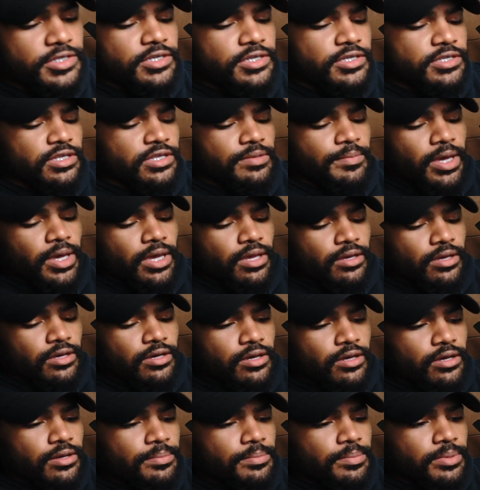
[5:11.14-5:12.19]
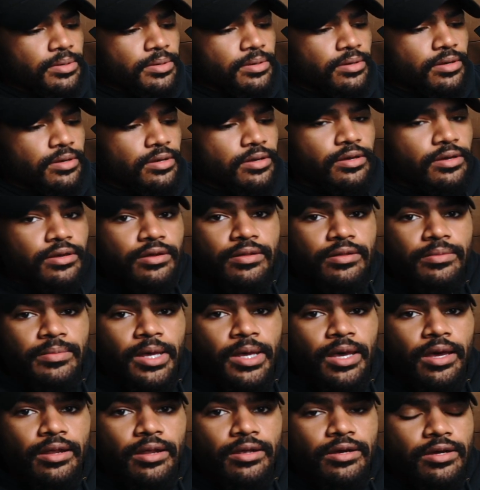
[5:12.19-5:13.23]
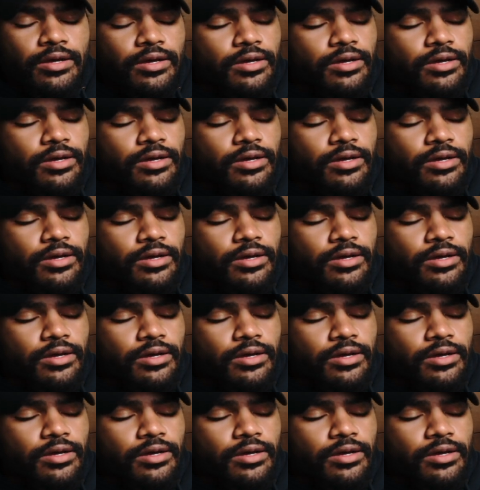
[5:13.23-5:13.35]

is the main cup that